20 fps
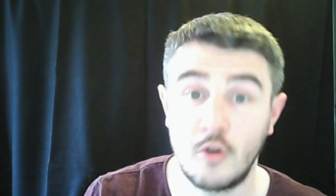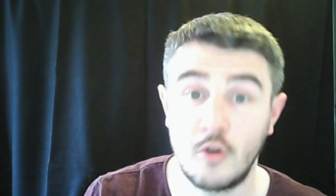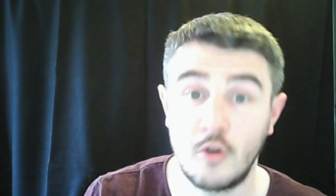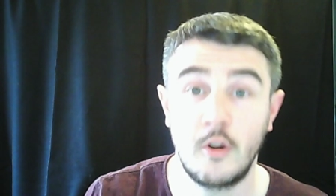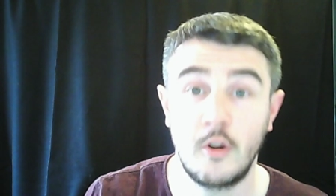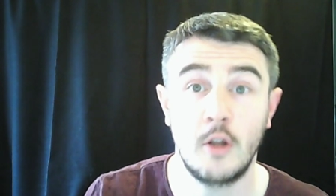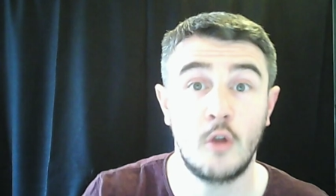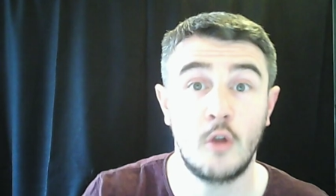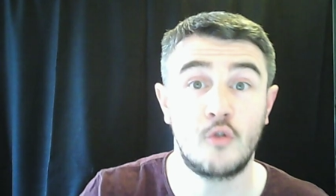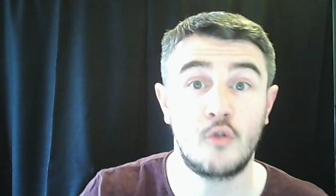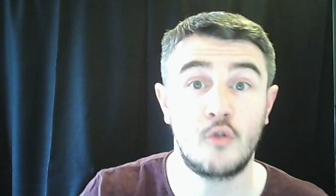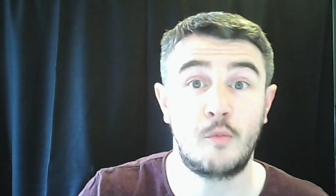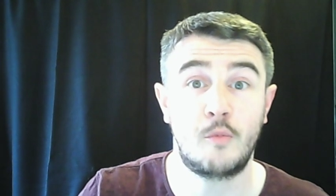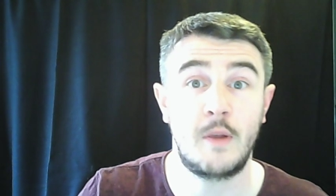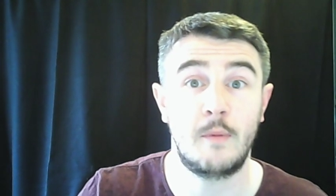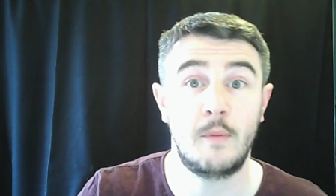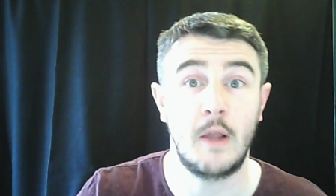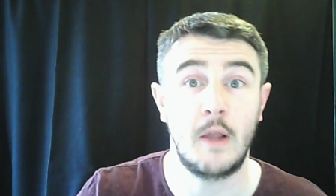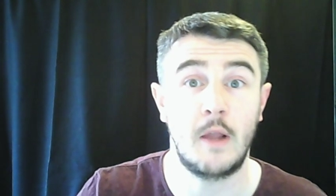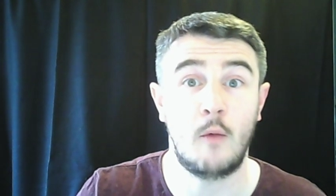that loads of
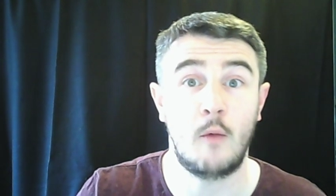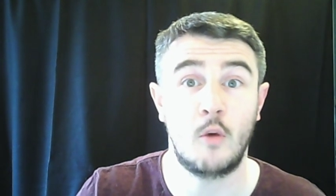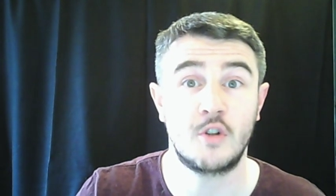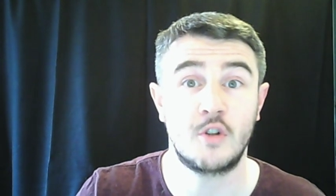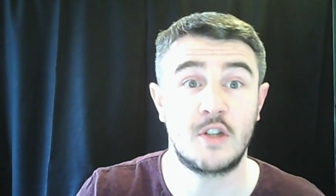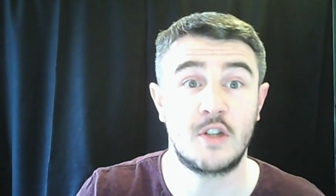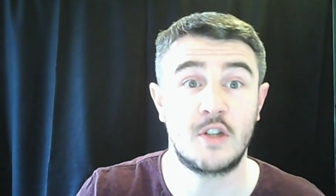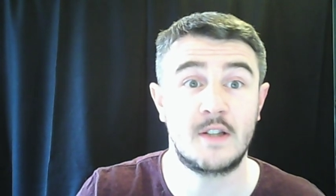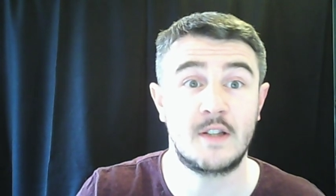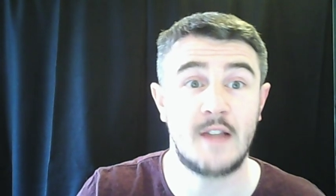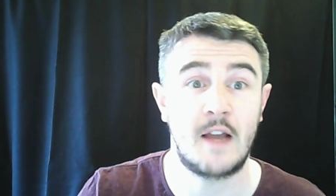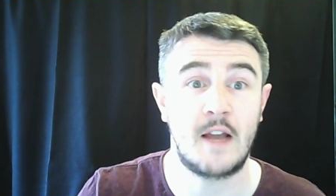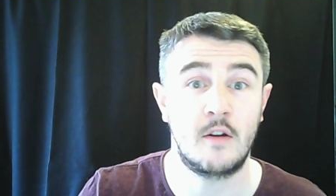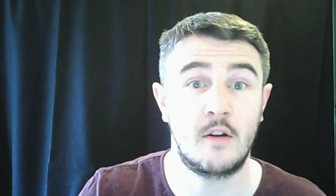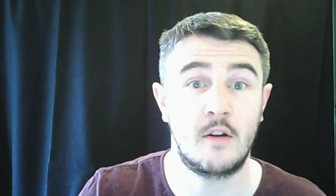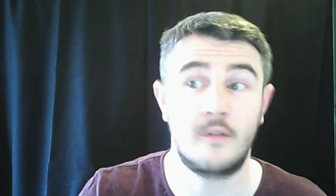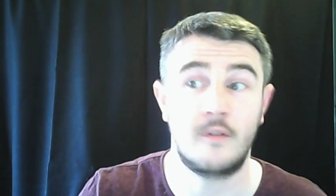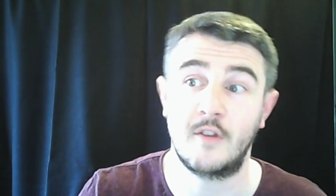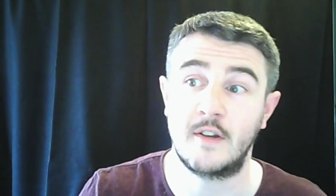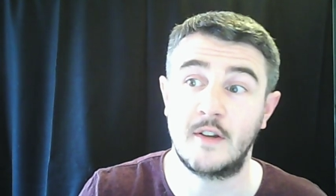people are watching Dan
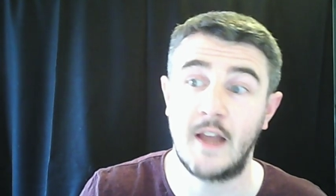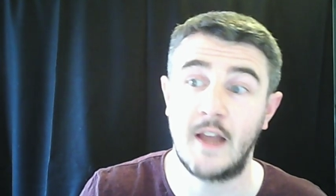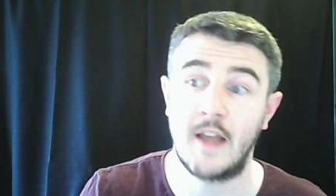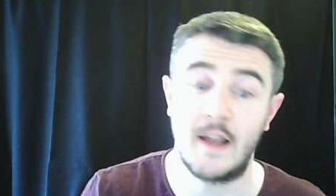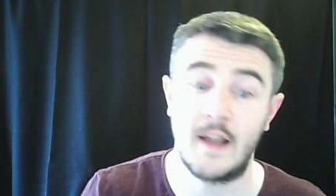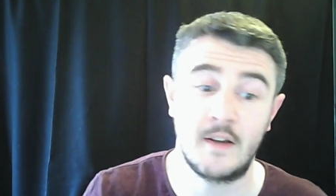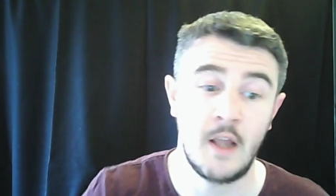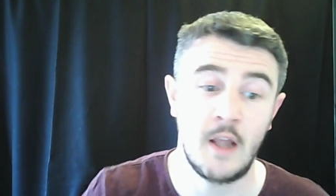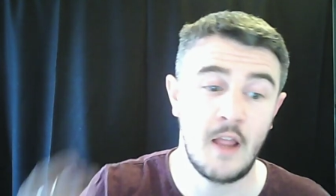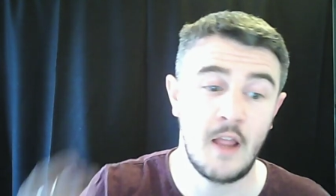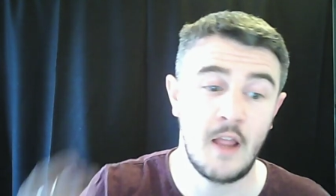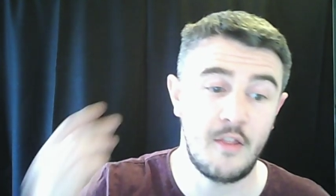of the Dead.